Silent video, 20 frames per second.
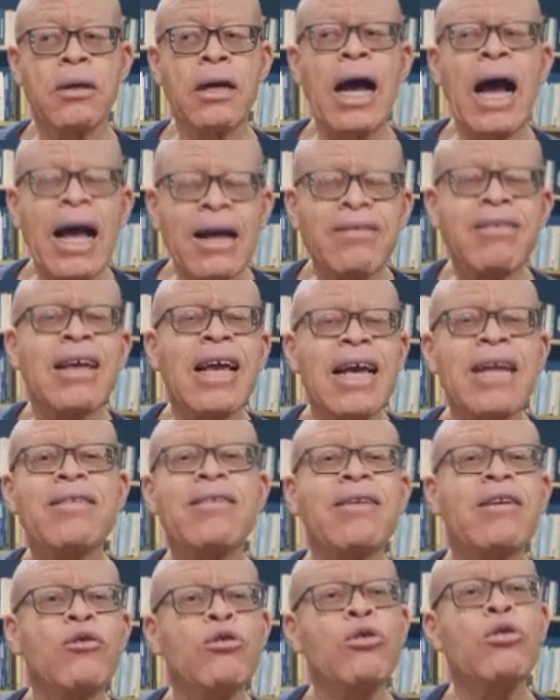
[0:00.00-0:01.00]
has
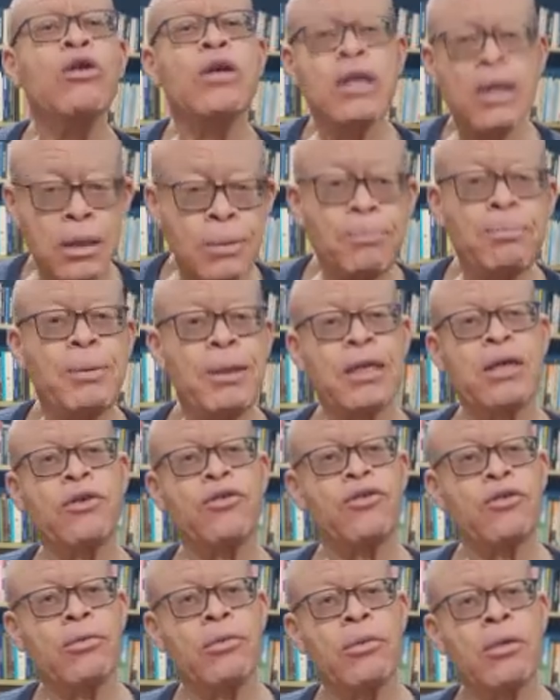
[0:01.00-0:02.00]
ethical
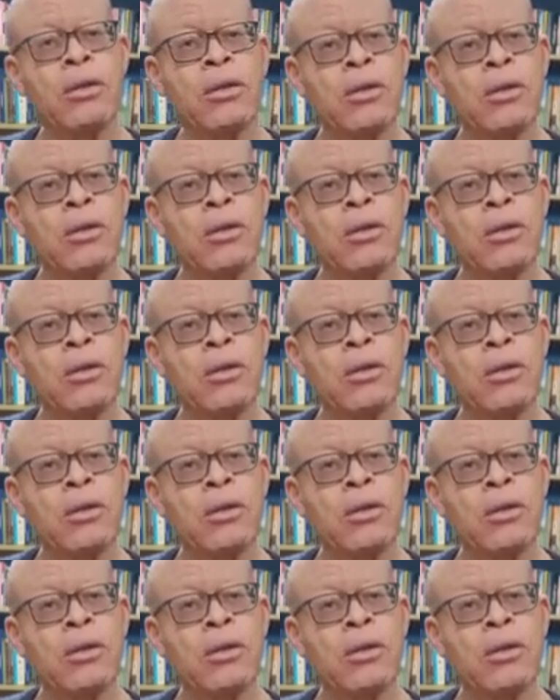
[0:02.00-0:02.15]
implication,